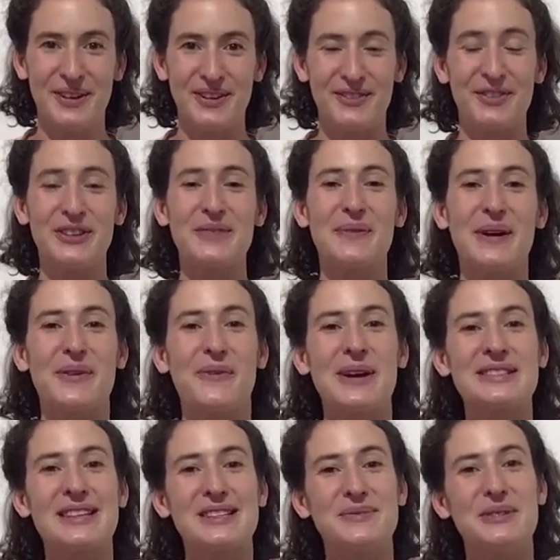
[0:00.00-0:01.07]
funded by the
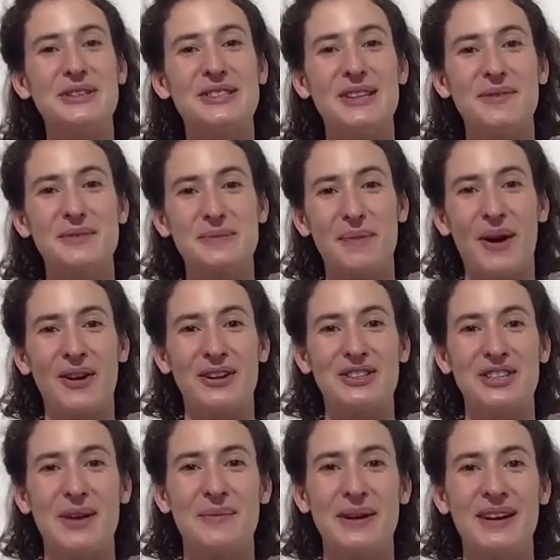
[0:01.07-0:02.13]
Wessex Museums
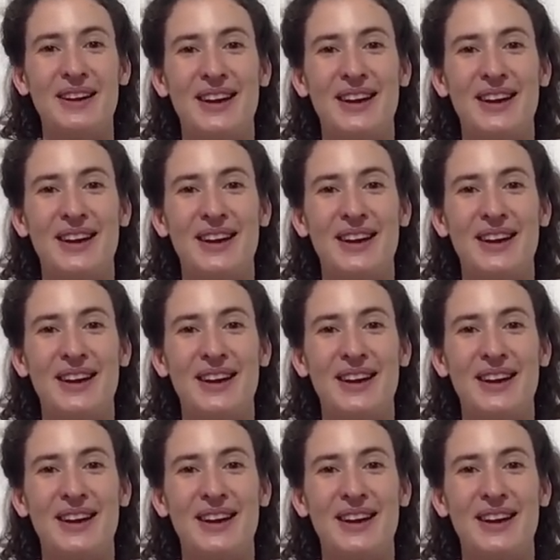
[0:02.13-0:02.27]
Partnership,